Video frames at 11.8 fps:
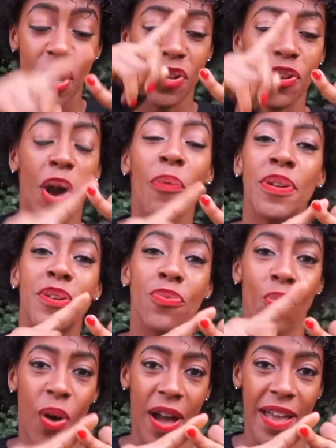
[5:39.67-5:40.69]
Know what you
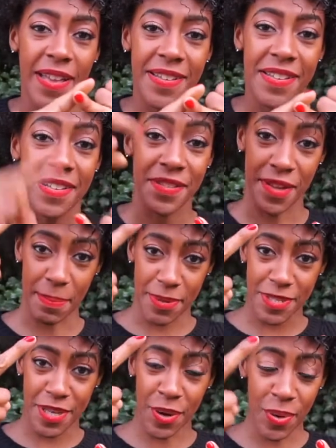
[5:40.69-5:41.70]
want. Number
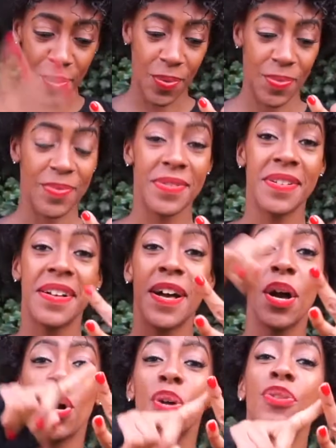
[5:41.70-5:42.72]
two,
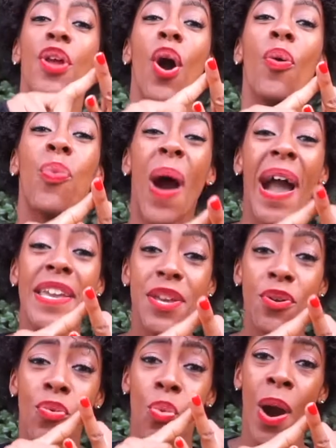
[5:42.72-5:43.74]
know why
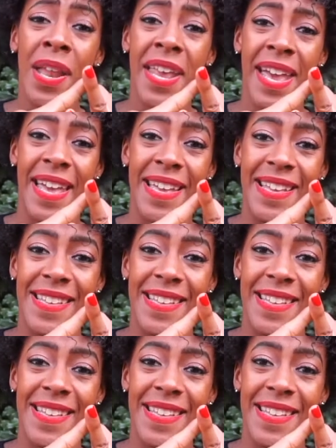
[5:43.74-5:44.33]
you want it.